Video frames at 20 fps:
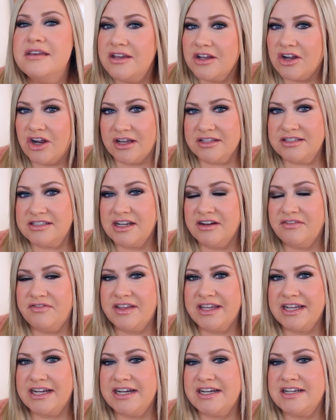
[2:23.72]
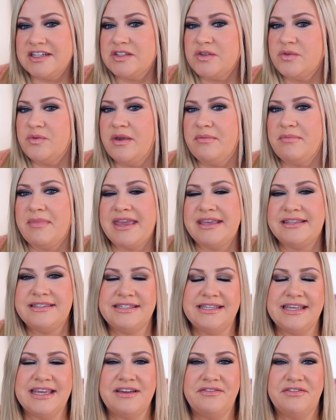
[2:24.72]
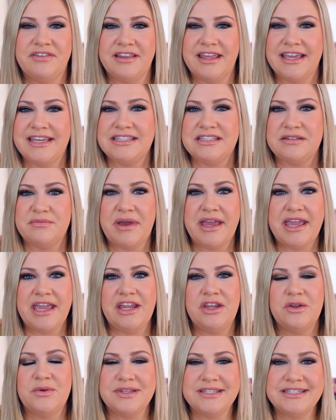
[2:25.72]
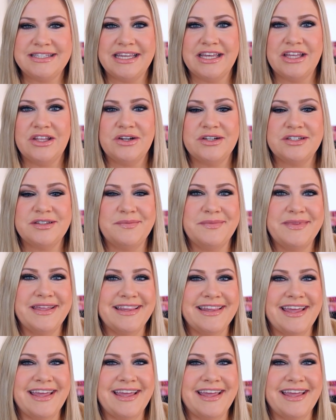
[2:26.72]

crossing our fingers, we may see it for like semi-annual sale or something